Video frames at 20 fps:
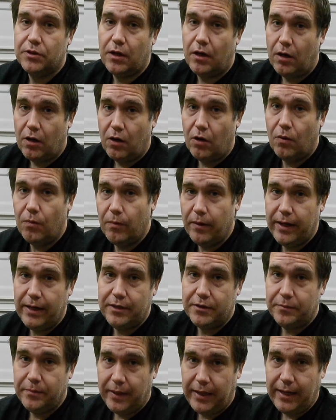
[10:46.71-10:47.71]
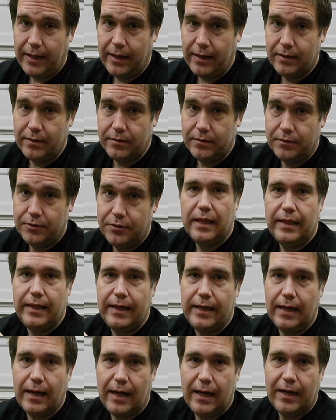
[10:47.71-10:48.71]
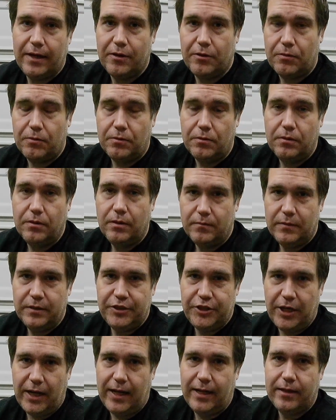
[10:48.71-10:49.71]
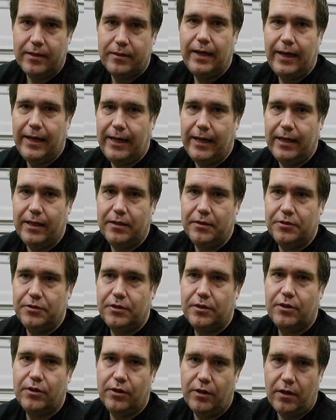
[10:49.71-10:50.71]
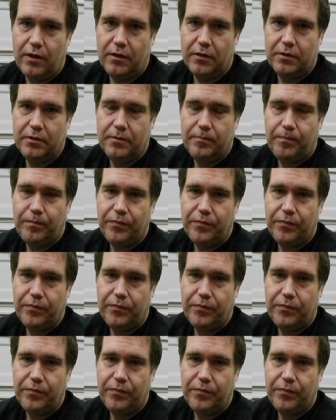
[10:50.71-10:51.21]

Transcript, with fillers: always means the idle jet is clogged.